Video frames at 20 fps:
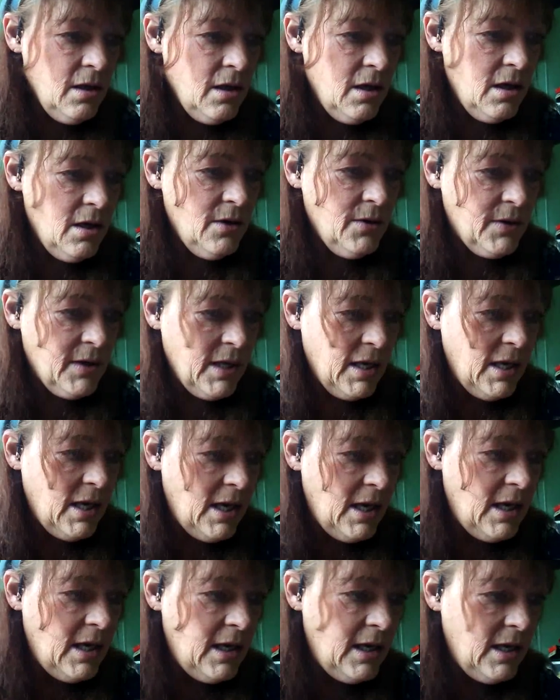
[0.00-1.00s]

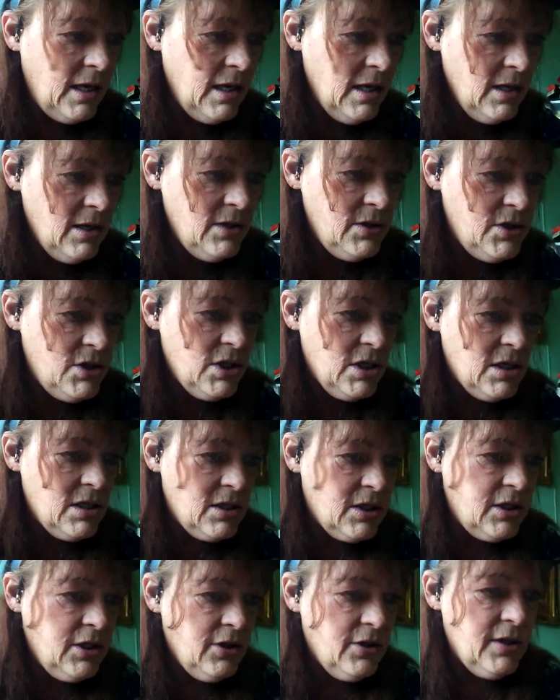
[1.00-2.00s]
Okay,
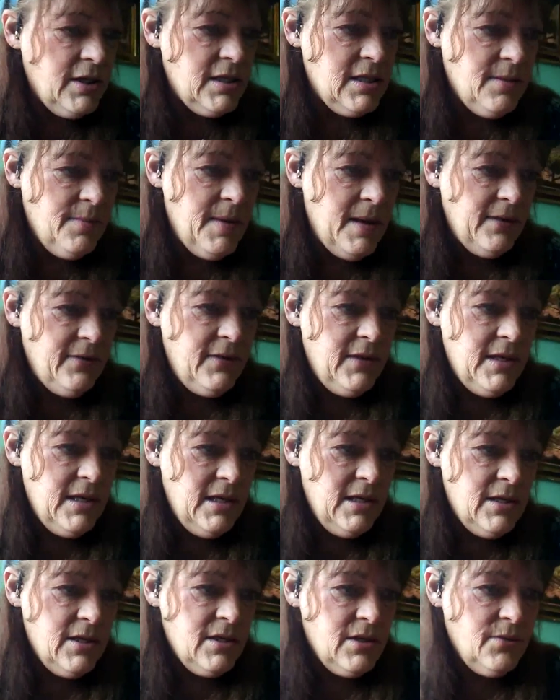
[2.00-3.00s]
just curious about
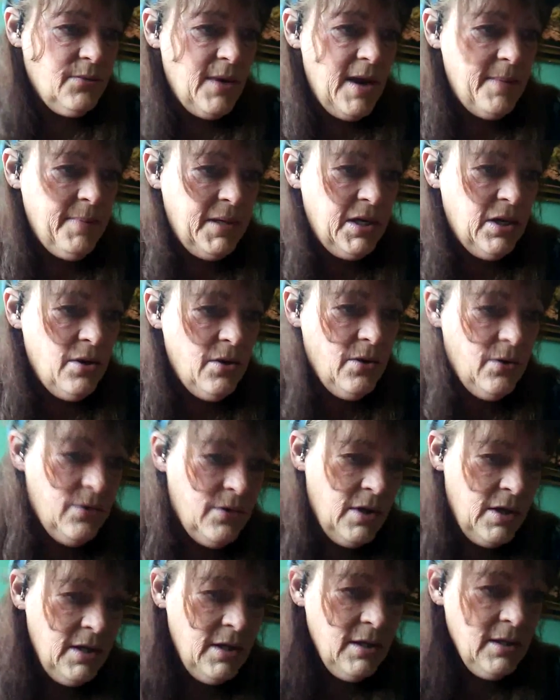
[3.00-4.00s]
this. Rabbit hole
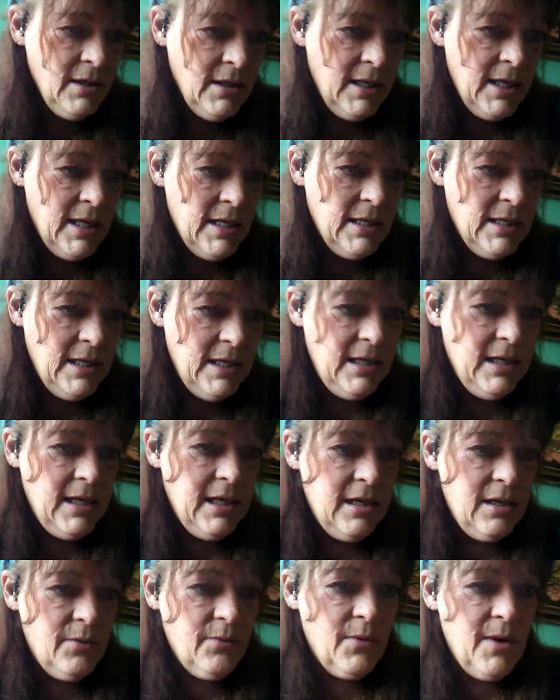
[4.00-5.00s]
can lead to
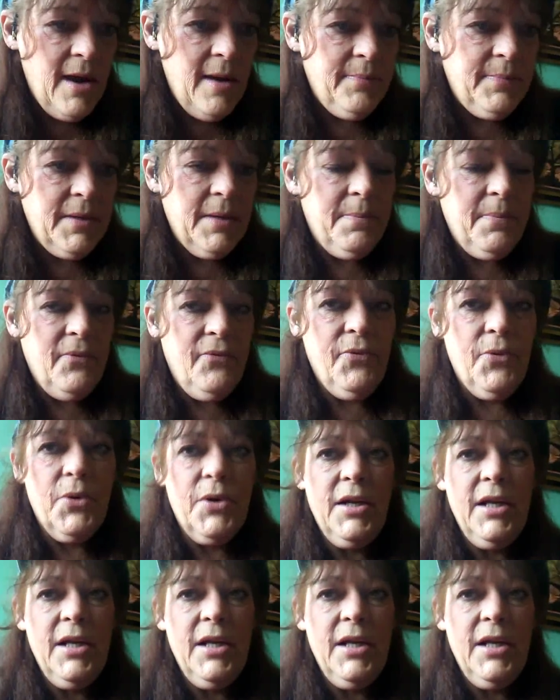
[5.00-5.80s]
getting wrapped up in four